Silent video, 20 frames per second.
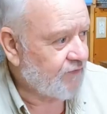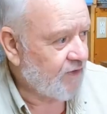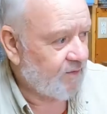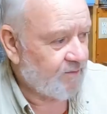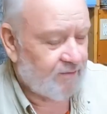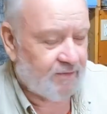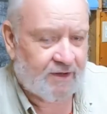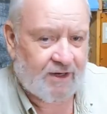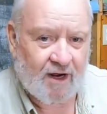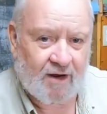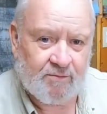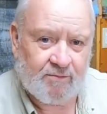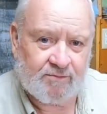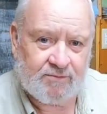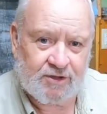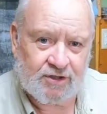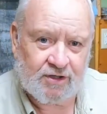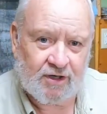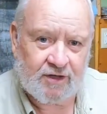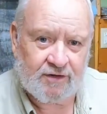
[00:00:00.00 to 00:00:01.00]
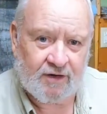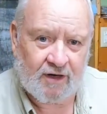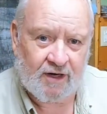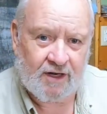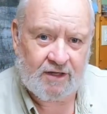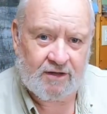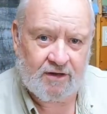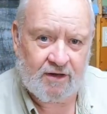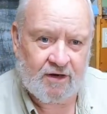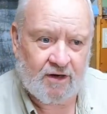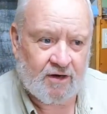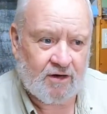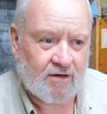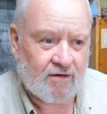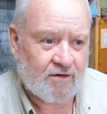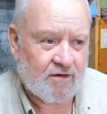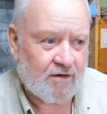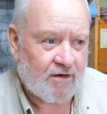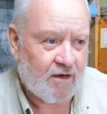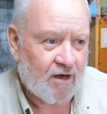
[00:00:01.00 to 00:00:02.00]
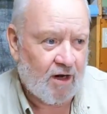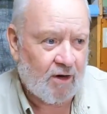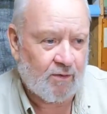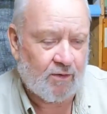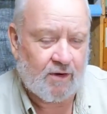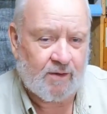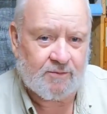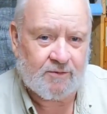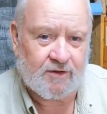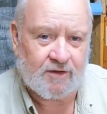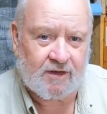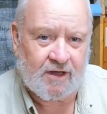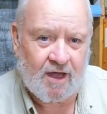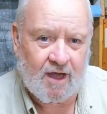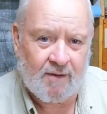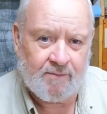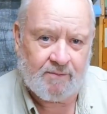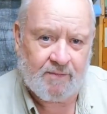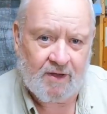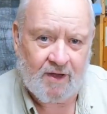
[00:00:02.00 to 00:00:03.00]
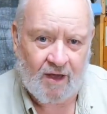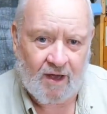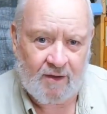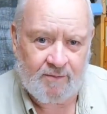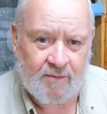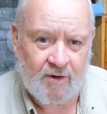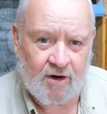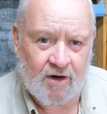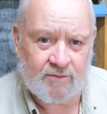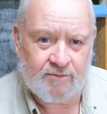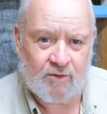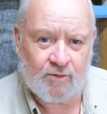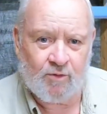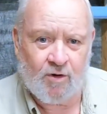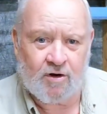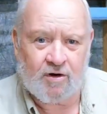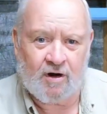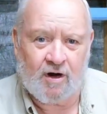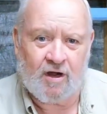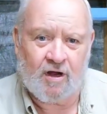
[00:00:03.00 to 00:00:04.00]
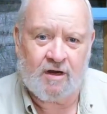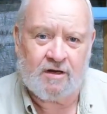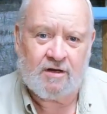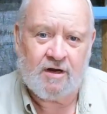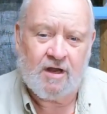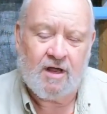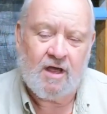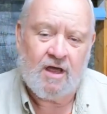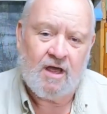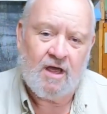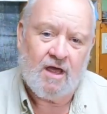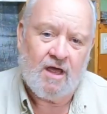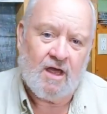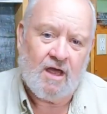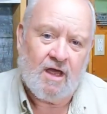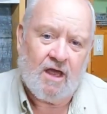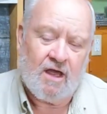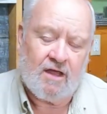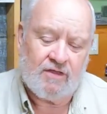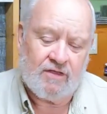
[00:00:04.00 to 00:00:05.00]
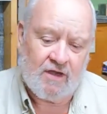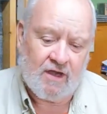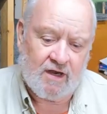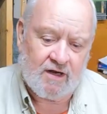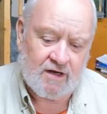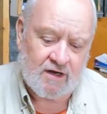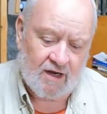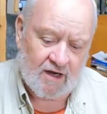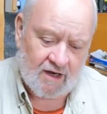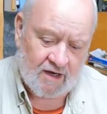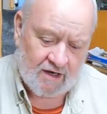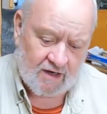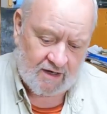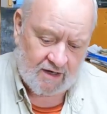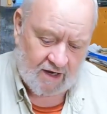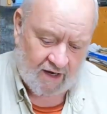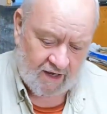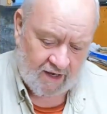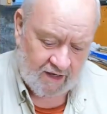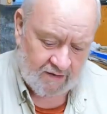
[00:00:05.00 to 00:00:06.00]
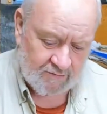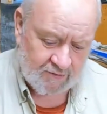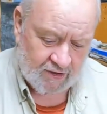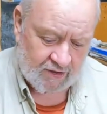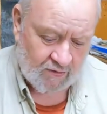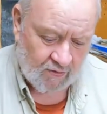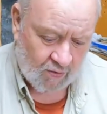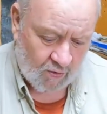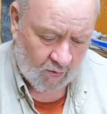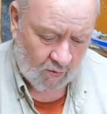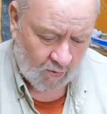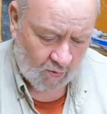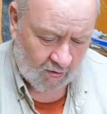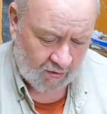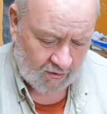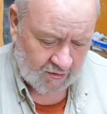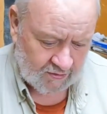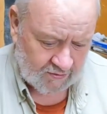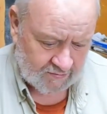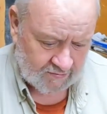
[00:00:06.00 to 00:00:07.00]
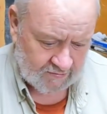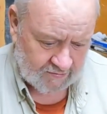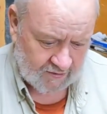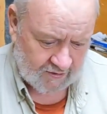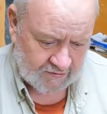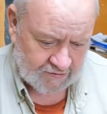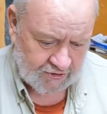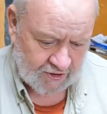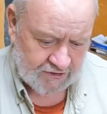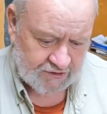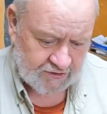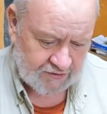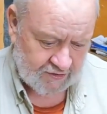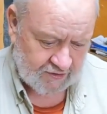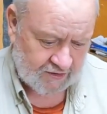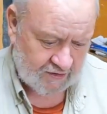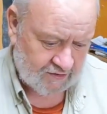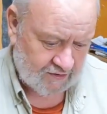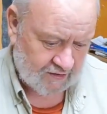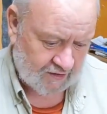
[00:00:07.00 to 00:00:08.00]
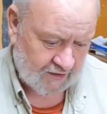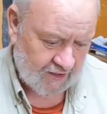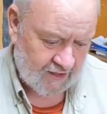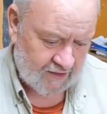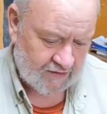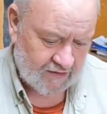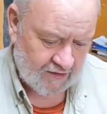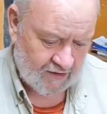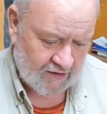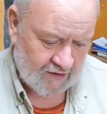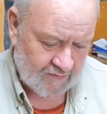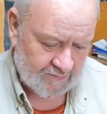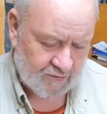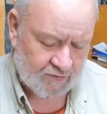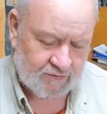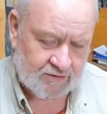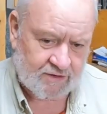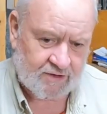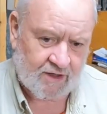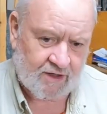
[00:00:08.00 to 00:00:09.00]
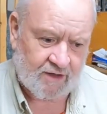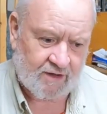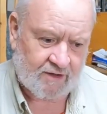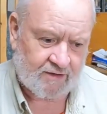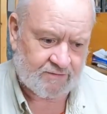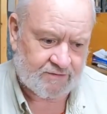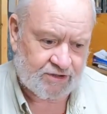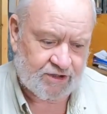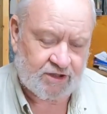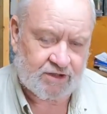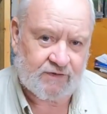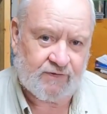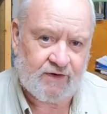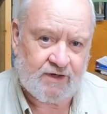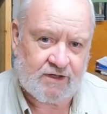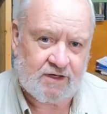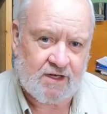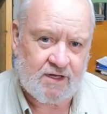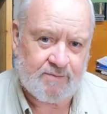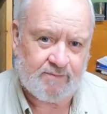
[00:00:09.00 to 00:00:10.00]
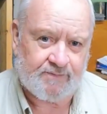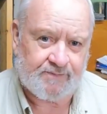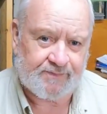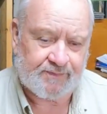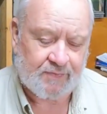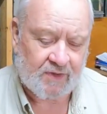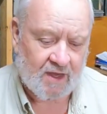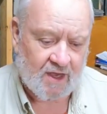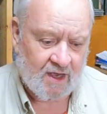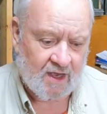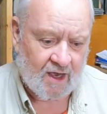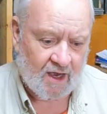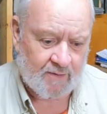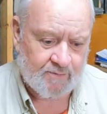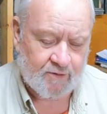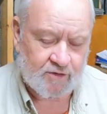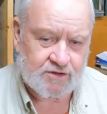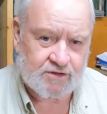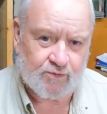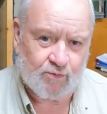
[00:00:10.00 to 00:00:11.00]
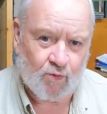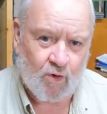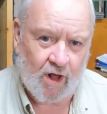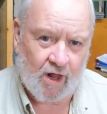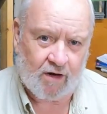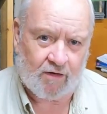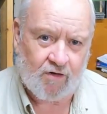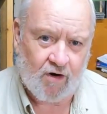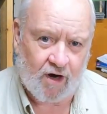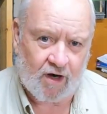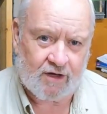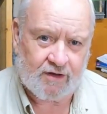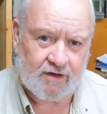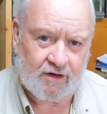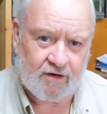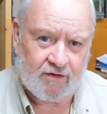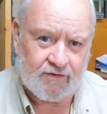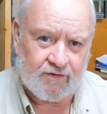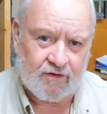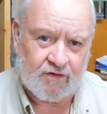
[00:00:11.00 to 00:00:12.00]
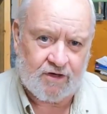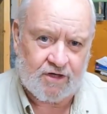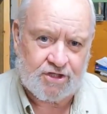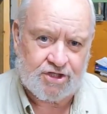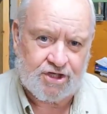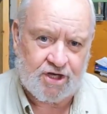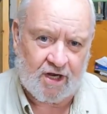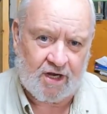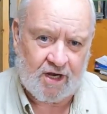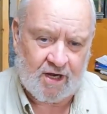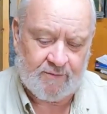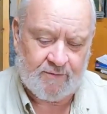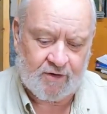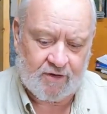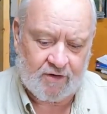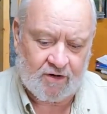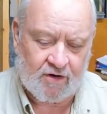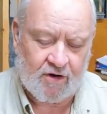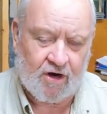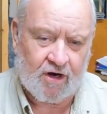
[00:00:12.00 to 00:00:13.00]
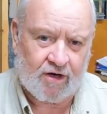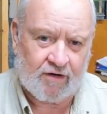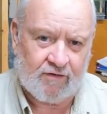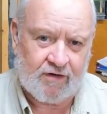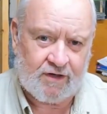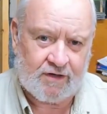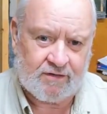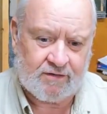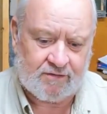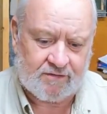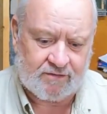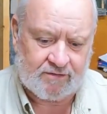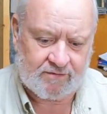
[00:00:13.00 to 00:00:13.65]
from down beside the lake there, all the way up to the camp. I buried my water line, and then I had him dig a hole adjacent to the lake there, about 6 feet deep. I put some well crock in there, 30-inch diameter concrete